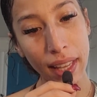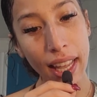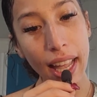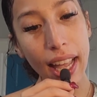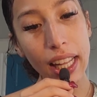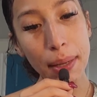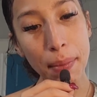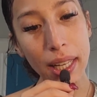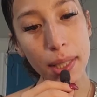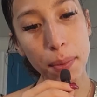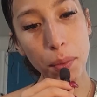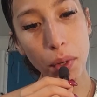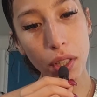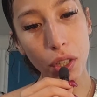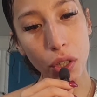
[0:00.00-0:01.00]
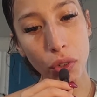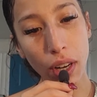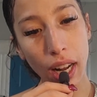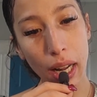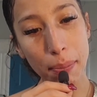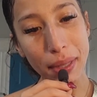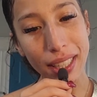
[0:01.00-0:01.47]
And it makes me want to
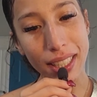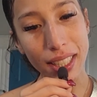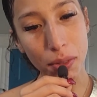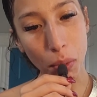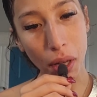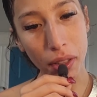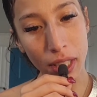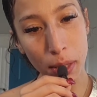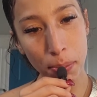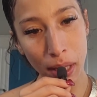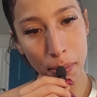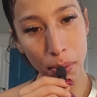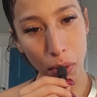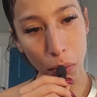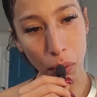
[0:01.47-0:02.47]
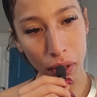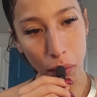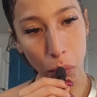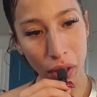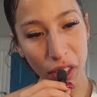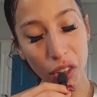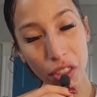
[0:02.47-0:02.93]
cry, because while these people,
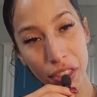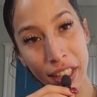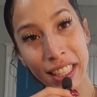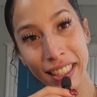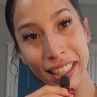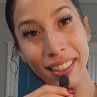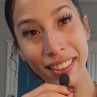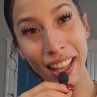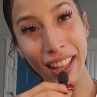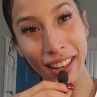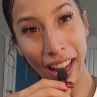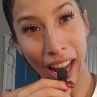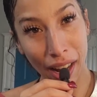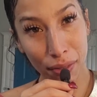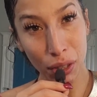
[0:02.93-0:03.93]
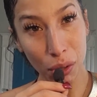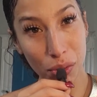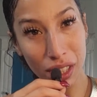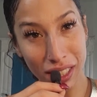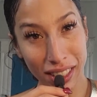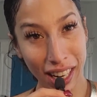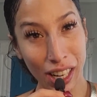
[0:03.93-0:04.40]
when they're thinking that and having those
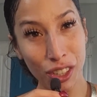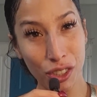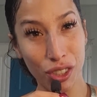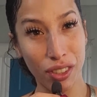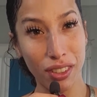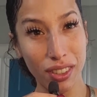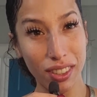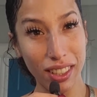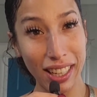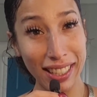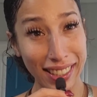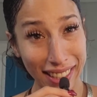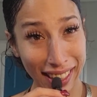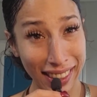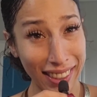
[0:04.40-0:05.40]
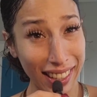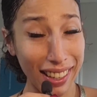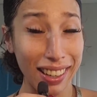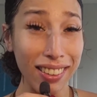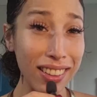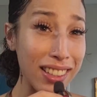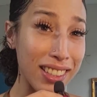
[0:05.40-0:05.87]
intentions, it's in the
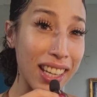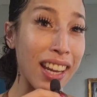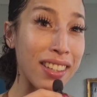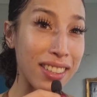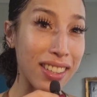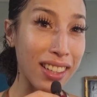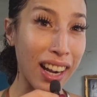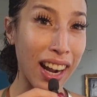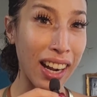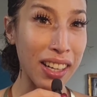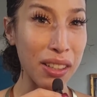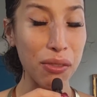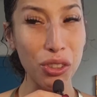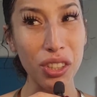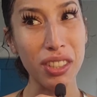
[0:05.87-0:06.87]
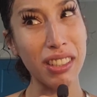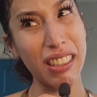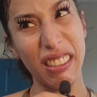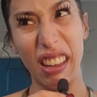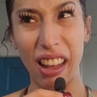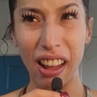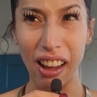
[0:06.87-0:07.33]
ill-intended kind of just
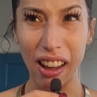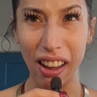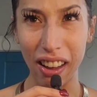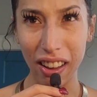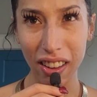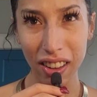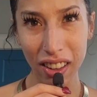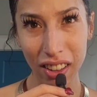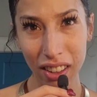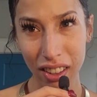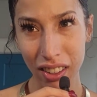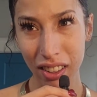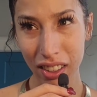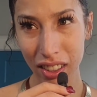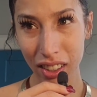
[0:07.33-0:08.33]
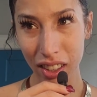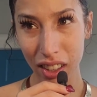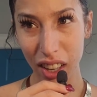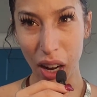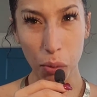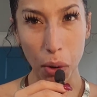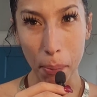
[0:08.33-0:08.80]
like, yeah,
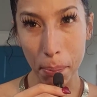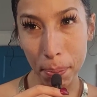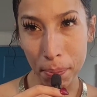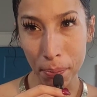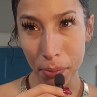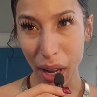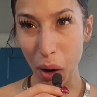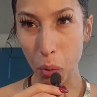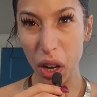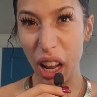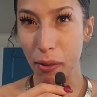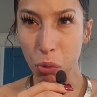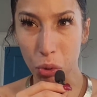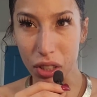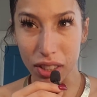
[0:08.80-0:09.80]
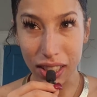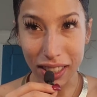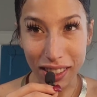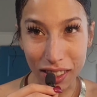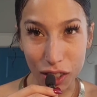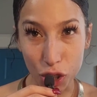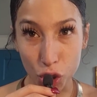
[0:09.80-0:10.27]
I want everyone to see
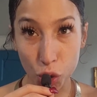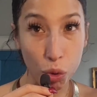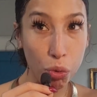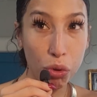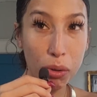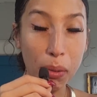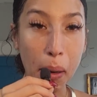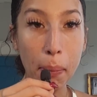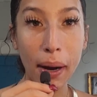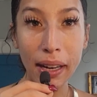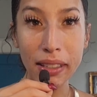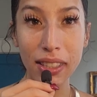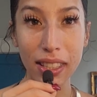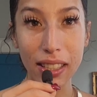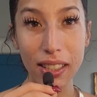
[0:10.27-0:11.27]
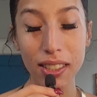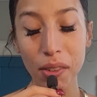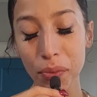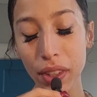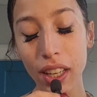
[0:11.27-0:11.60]
this truth about Pisces.